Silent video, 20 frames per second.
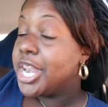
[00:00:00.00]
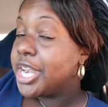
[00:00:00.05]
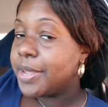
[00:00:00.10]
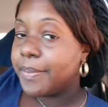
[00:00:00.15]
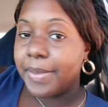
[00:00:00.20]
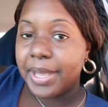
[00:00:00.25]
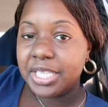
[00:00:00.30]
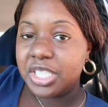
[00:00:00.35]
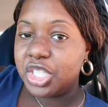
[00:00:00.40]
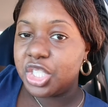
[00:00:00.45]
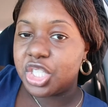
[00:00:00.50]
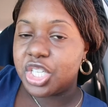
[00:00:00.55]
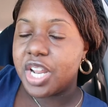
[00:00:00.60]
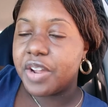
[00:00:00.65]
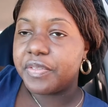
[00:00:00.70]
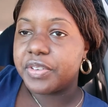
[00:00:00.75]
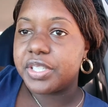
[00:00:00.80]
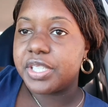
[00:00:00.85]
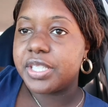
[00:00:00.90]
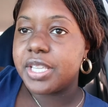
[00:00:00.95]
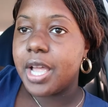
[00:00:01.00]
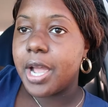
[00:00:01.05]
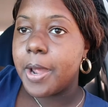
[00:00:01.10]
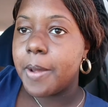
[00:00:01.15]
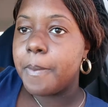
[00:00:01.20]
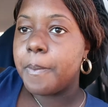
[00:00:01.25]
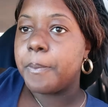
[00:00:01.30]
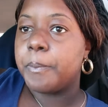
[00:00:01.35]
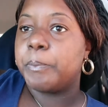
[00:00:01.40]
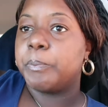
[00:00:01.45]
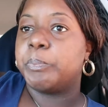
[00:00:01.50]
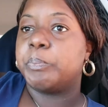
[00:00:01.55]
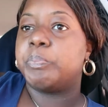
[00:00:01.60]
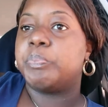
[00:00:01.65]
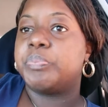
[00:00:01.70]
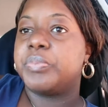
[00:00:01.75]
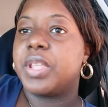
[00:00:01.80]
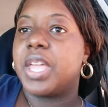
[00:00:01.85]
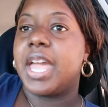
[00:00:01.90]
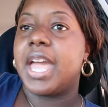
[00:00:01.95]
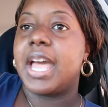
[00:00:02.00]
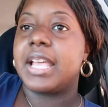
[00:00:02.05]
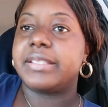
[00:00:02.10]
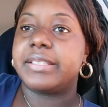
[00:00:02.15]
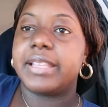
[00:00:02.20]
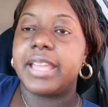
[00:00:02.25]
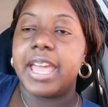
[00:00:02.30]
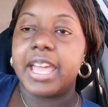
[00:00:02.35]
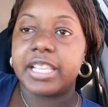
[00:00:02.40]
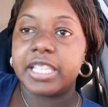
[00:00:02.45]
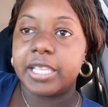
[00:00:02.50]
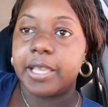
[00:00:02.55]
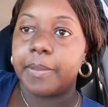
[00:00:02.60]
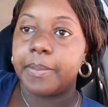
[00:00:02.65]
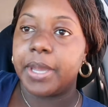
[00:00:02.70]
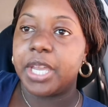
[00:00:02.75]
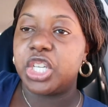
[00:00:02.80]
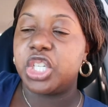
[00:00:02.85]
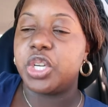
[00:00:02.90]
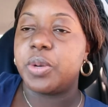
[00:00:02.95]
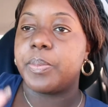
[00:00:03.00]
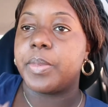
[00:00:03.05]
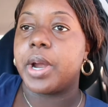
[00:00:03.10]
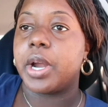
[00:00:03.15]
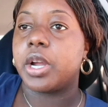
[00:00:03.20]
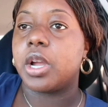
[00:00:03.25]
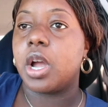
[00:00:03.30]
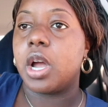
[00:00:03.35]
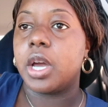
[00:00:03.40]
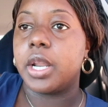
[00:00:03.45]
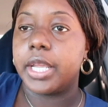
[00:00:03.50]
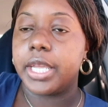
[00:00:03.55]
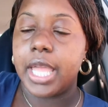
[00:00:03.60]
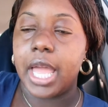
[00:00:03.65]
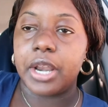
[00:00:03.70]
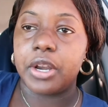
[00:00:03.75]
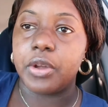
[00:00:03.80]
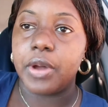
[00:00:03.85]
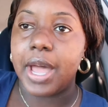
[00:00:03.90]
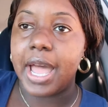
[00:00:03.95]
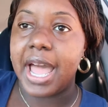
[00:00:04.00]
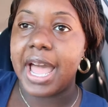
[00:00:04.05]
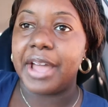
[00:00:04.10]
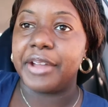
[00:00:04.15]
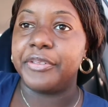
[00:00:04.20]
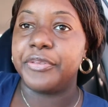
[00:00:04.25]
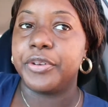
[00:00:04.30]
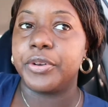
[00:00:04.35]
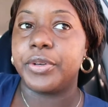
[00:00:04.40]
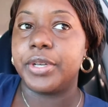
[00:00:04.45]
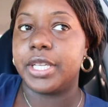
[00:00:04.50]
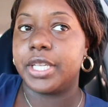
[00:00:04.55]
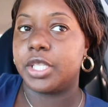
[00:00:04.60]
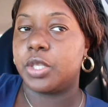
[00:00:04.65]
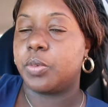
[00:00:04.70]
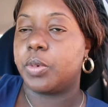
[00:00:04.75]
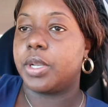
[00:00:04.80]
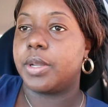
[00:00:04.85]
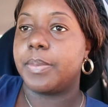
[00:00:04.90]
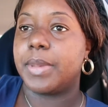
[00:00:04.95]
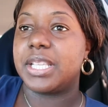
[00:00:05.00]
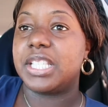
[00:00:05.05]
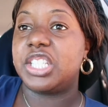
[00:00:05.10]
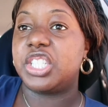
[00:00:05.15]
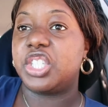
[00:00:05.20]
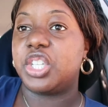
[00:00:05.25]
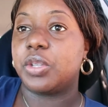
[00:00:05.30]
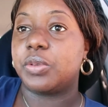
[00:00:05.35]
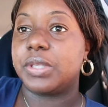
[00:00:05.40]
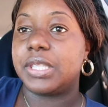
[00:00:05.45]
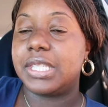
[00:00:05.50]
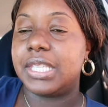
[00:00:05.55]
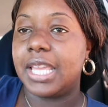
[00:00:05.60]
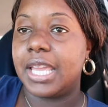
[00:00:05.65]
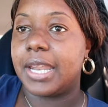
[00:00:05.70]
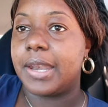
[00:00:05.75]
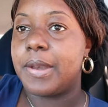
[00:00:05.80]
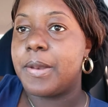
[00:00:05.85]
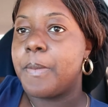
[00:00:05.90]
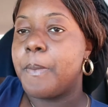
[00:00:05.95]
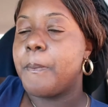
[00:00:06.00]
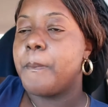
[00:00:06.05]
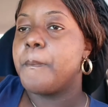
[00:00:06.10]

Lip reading: The message never sent. It has the exclamation mark on it. Y'all know how iPhone is when the message don't send.